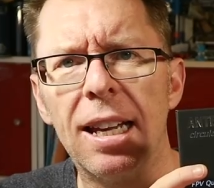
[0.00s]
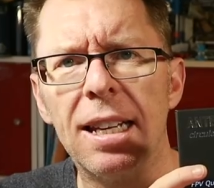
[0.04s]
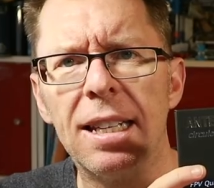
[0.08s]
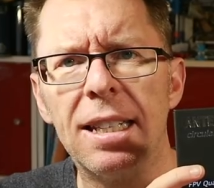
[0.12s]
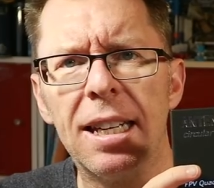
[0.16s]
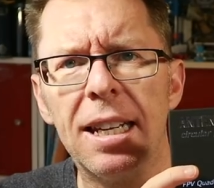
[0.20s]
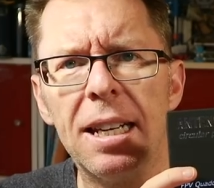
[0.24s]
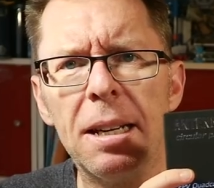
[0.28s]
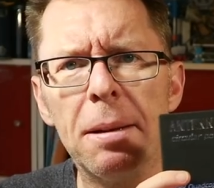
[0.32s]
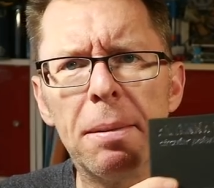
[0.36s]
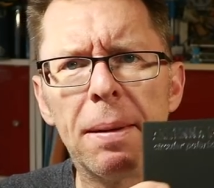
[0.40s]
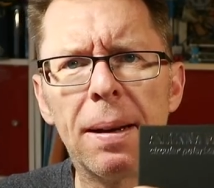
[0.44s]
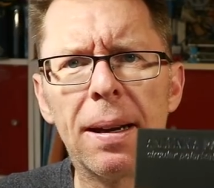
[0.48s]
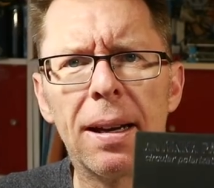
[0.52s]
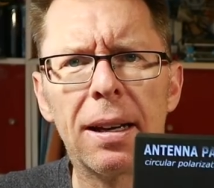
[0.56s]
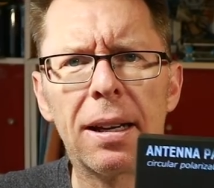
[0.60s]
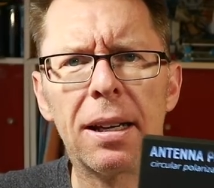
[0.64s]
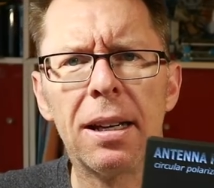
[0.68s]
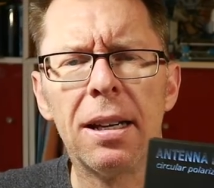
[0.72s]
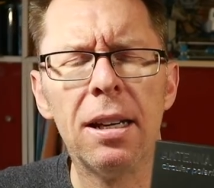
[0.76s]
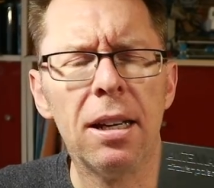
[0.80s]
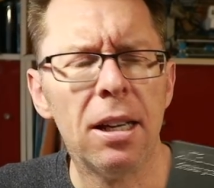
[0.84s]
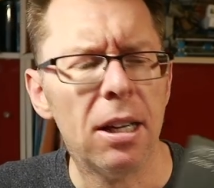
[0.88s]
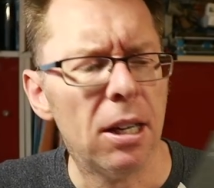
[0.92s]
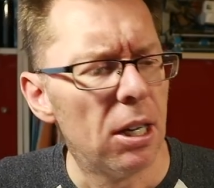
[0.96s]
Antenna
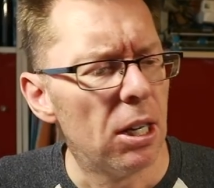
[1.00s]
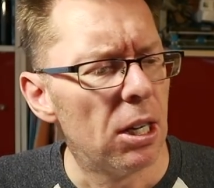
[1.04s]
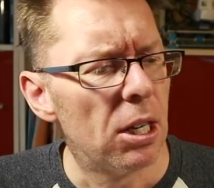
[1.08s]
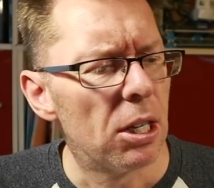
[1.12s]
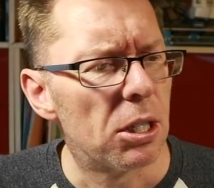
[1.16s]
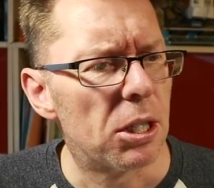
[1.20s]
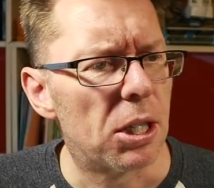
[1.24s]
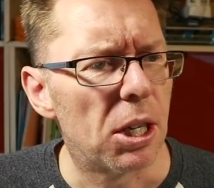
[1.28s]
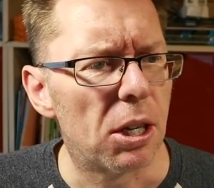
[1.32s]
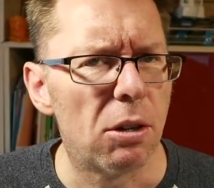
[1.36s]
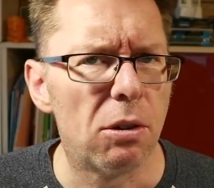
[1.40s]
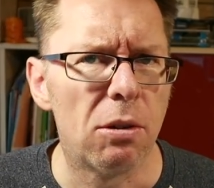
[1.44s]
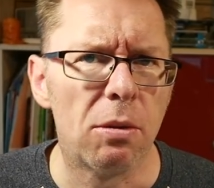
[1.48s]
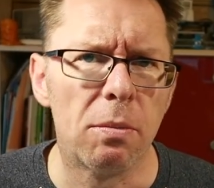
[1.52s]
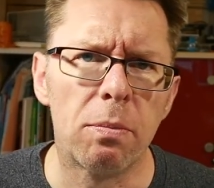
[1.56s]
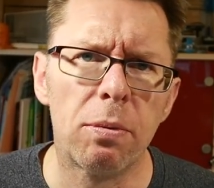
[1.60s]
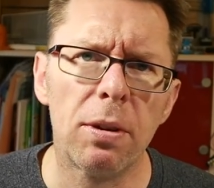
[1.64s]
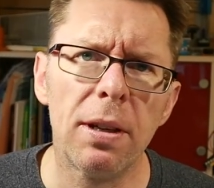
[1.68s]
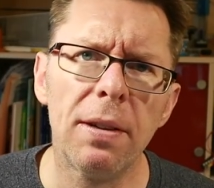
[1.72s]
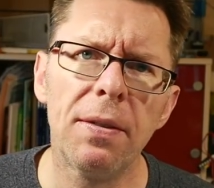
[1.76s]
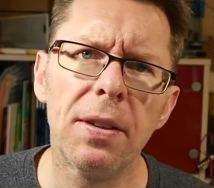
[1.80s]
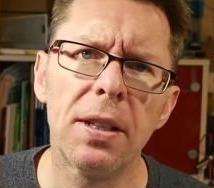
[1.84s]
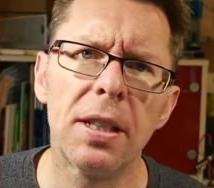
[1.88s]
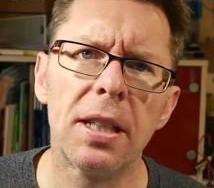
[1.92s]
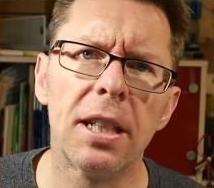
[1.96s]
Pack. So
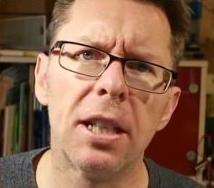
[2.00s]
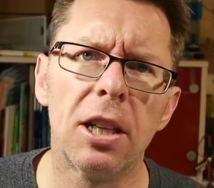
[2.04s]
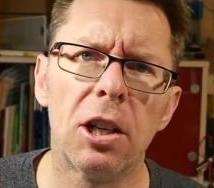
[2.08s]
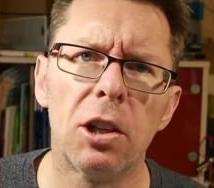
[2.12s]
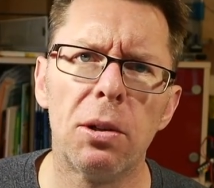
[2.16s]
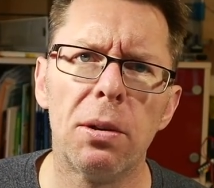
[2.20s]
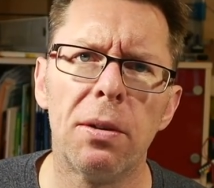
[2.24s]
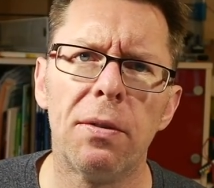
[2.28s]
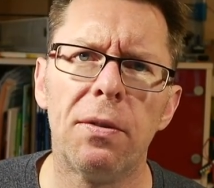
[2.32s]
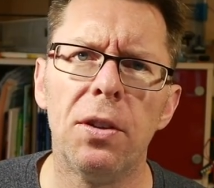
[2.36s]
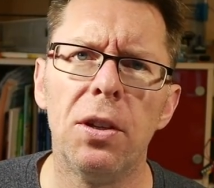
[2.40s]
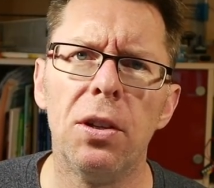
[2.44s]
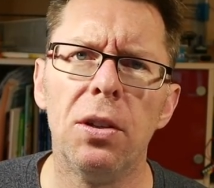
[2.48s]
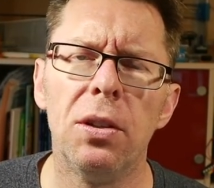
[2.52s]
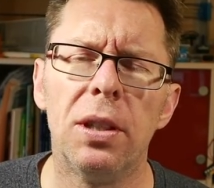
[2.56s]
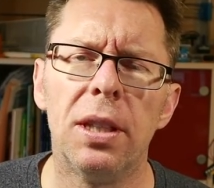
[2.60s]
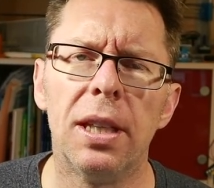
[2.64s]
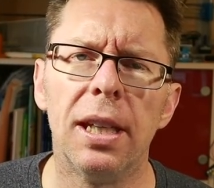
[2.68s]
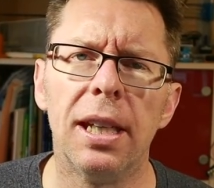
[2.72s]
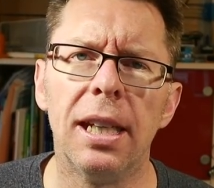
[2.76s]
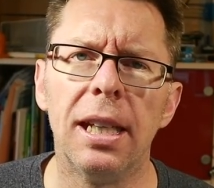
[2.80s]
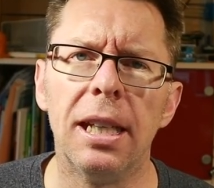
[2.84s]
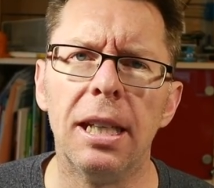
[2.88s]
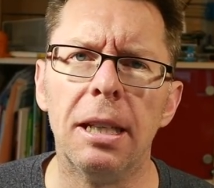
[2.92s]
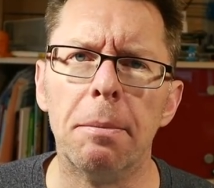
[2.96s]
previously I reviewed
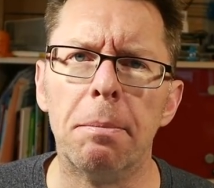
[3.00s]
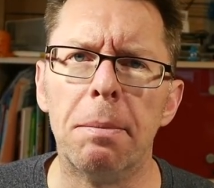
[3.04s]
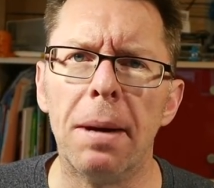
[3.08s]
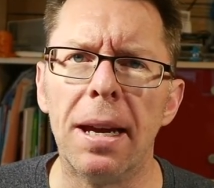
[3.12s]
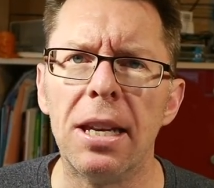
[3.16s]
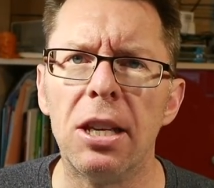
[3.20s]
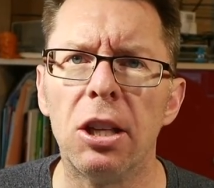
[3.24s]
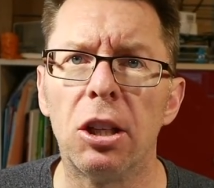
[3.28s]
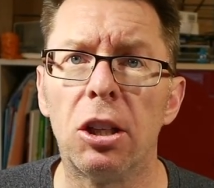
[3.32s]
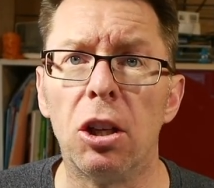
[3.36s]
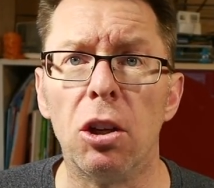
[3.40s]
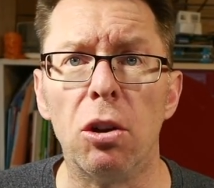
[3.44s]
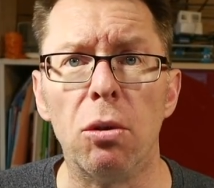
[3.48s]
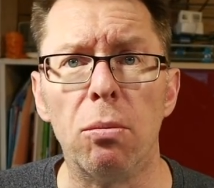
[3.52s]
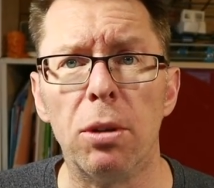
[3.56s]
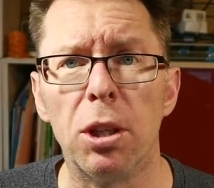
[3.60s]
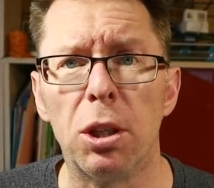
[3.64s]
the Bandicoot,